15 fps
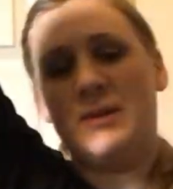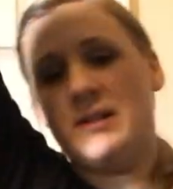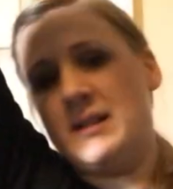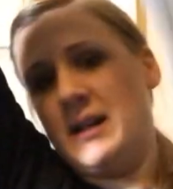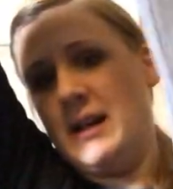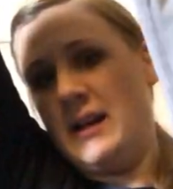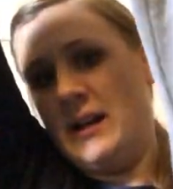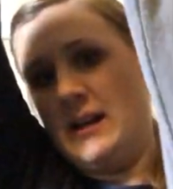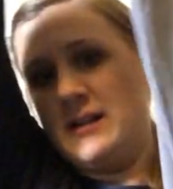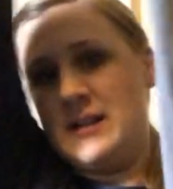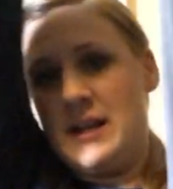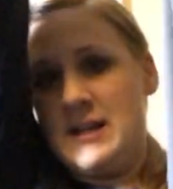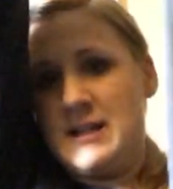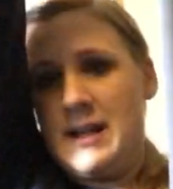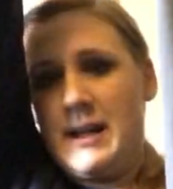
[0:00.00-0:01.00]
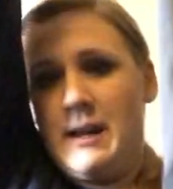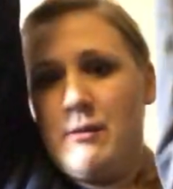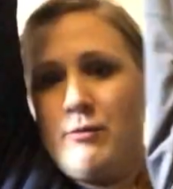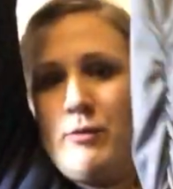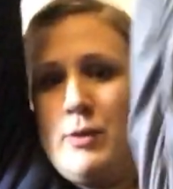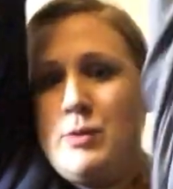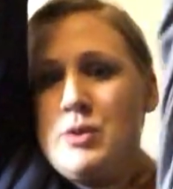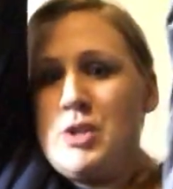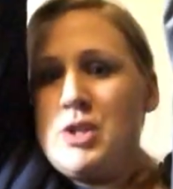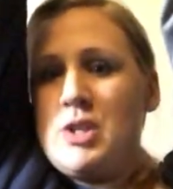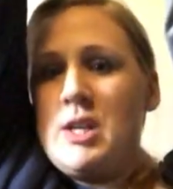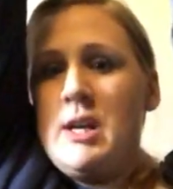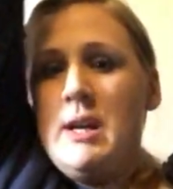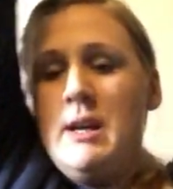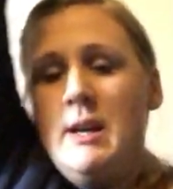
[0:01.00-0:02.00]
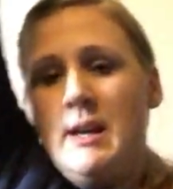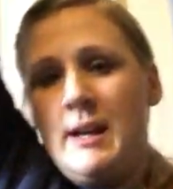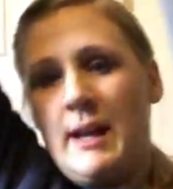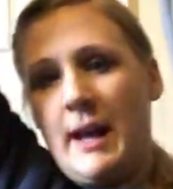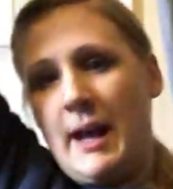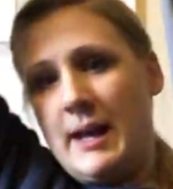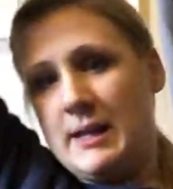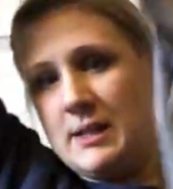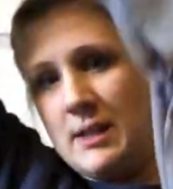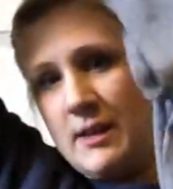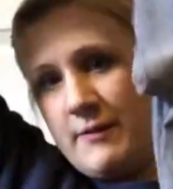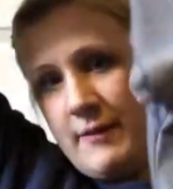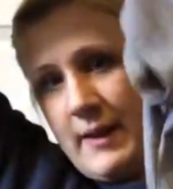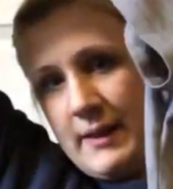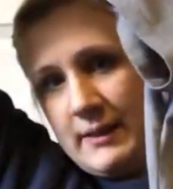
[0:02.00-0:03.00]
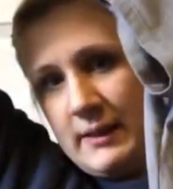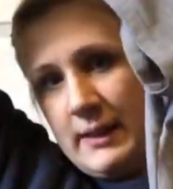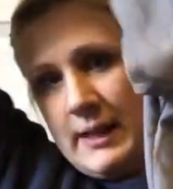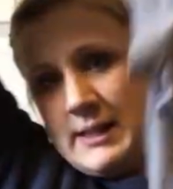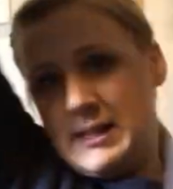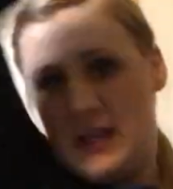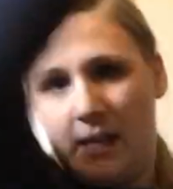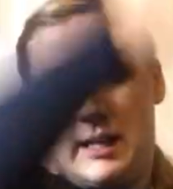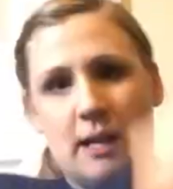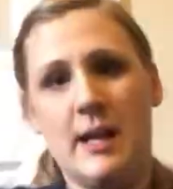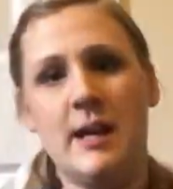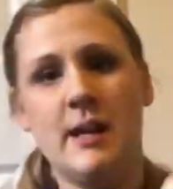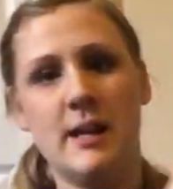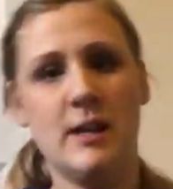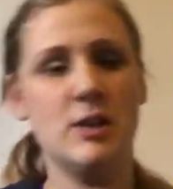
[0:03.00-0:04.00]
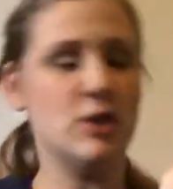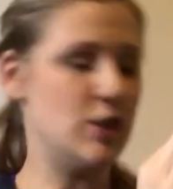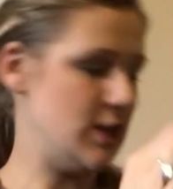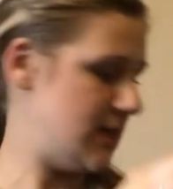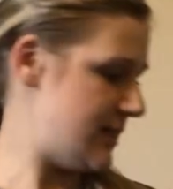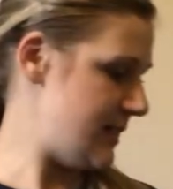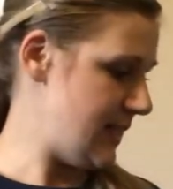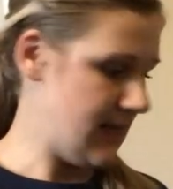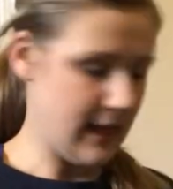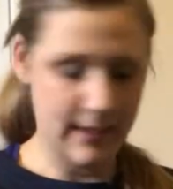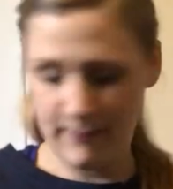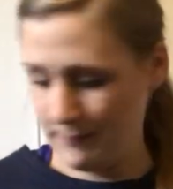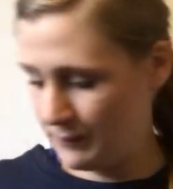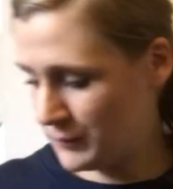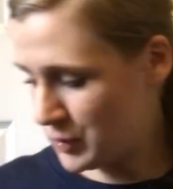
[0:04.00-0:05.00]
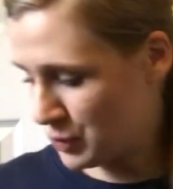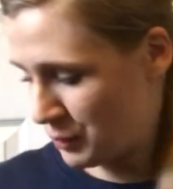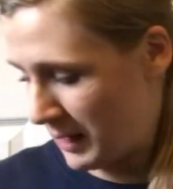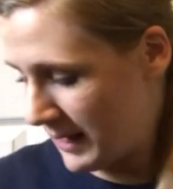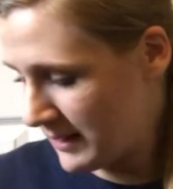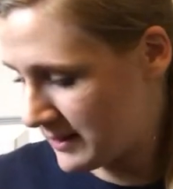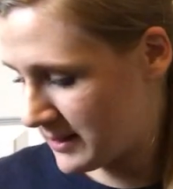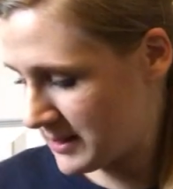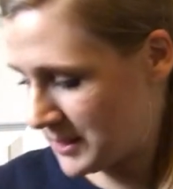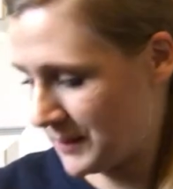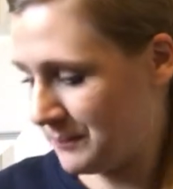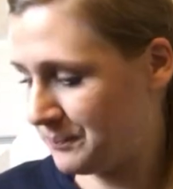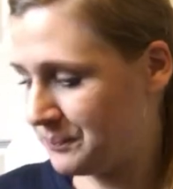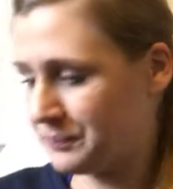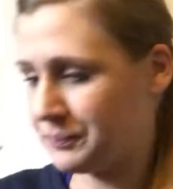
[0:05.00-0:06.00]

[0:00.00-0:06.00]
one side, aren't I? It's like a ruched kind of athletic jersey knit dress.